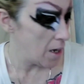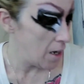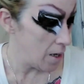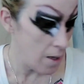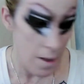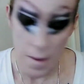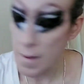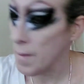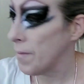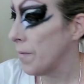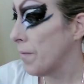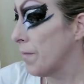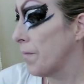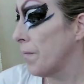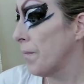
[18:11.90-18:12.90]
and
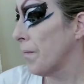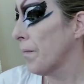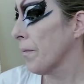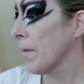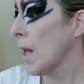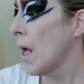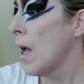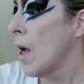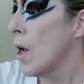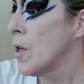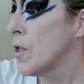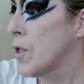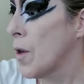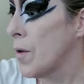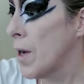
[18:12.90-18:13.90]

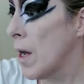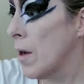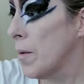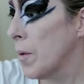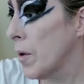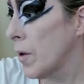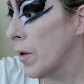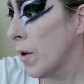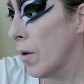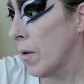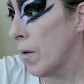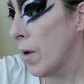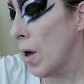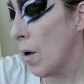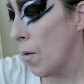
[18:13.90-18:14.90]
so now I'm gonna
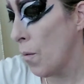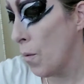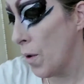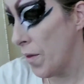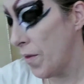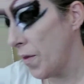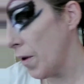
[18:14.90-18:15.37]
go with